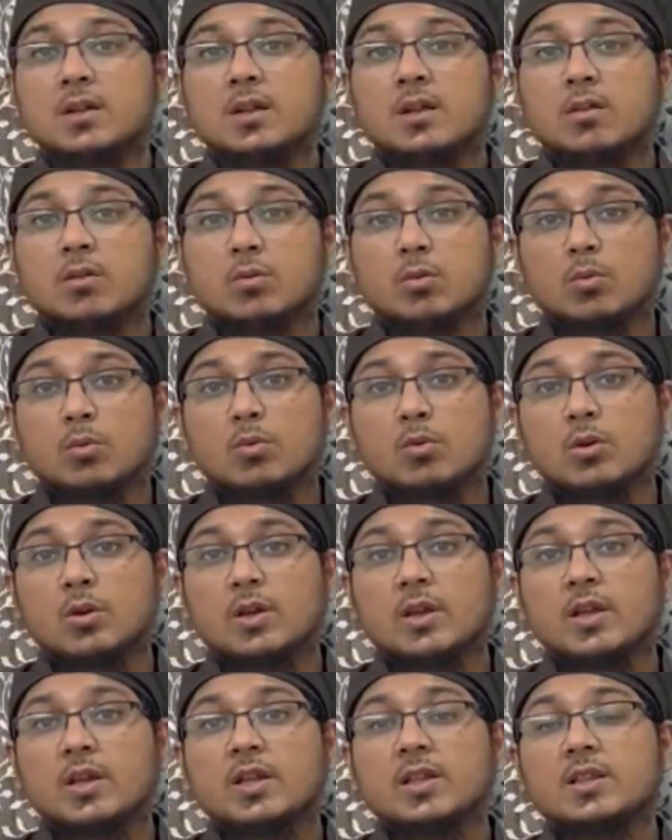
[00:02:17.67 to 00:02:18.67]
So
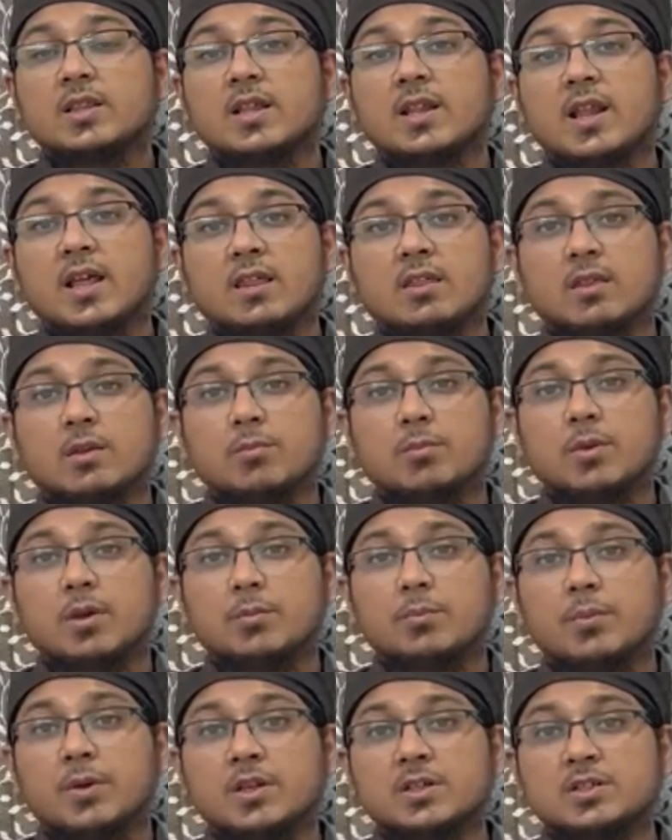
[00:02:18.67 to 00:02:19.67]
in
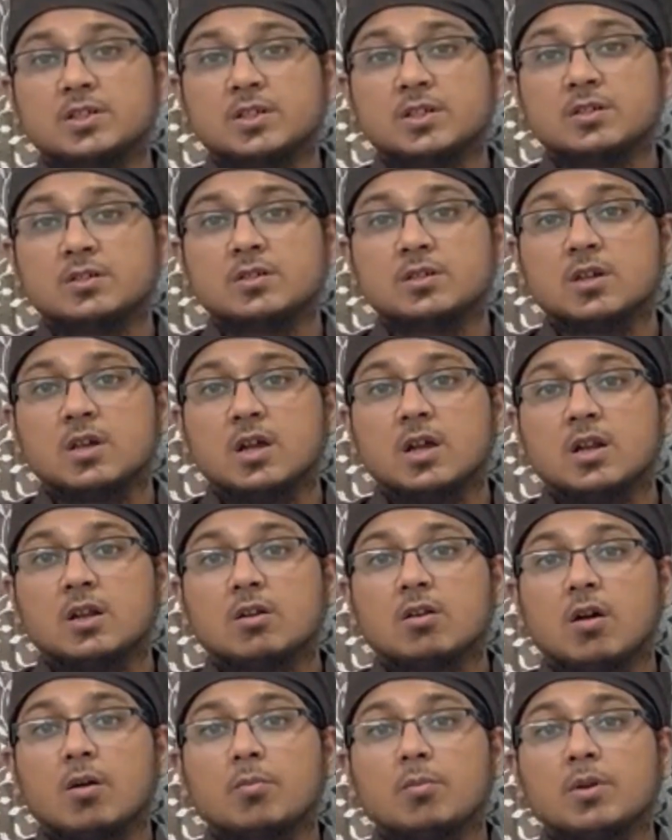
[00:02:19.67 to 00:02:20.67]
thalassemia patients,
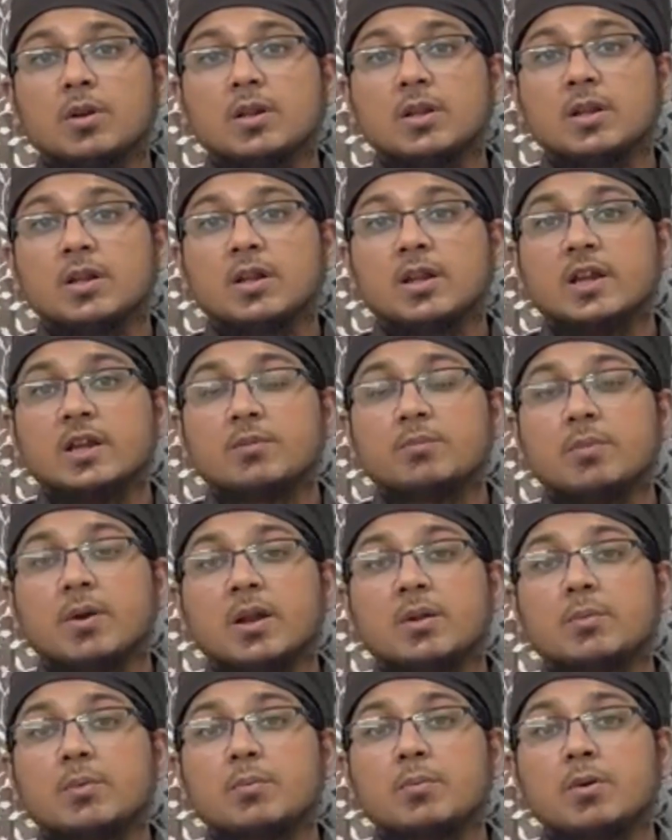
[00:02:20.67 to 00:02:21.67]
normally it
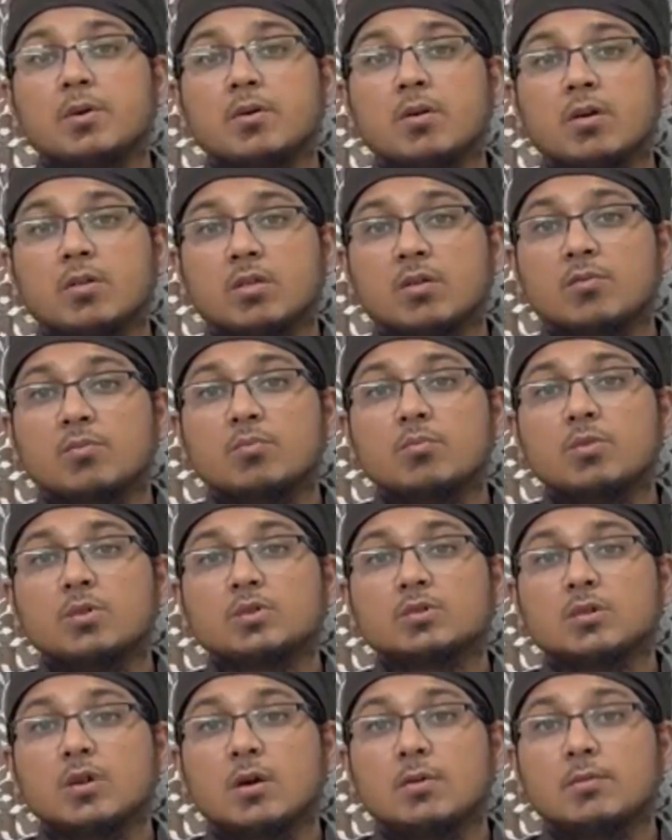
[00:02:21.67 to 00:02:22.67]
might be because of
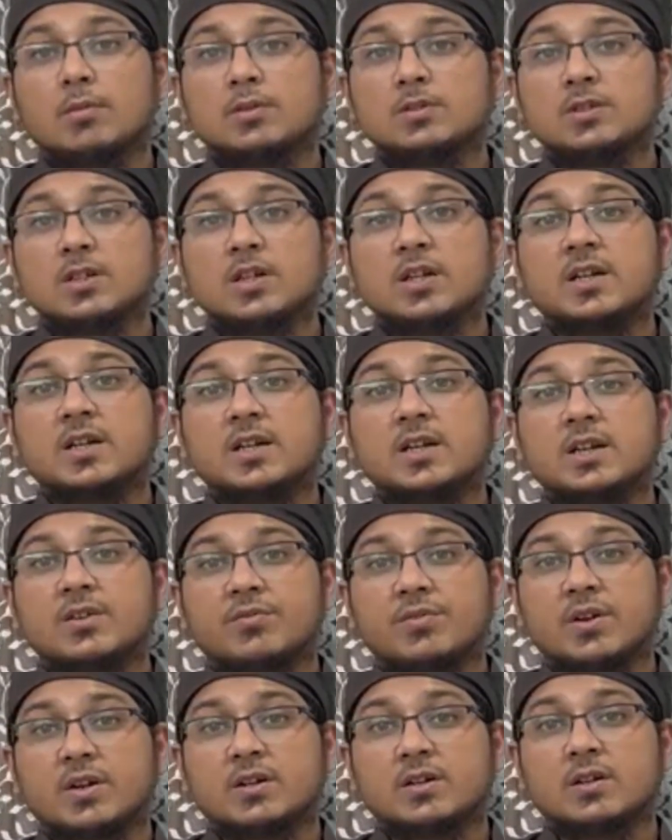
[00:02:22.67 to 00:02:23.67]
most common genetic
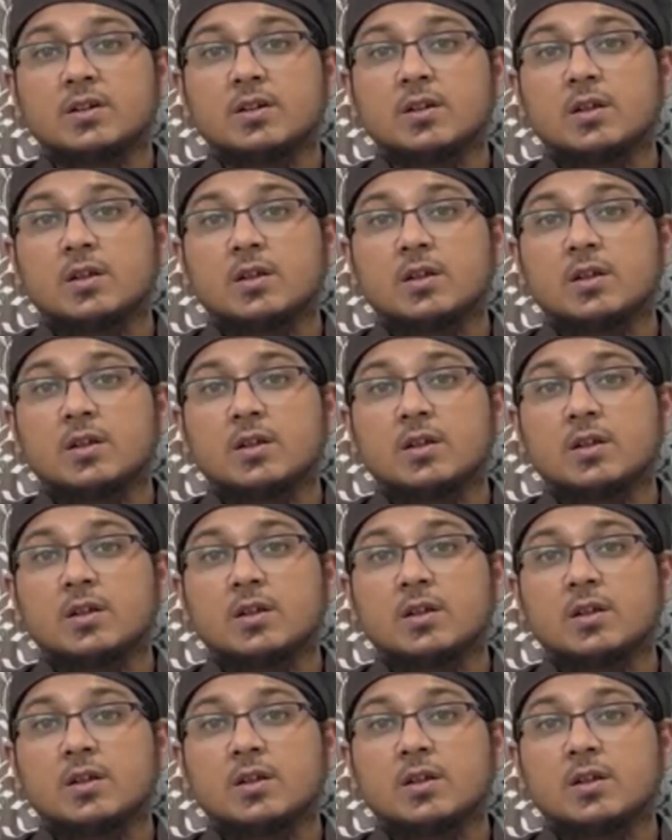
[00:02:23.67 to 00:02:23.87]
defect.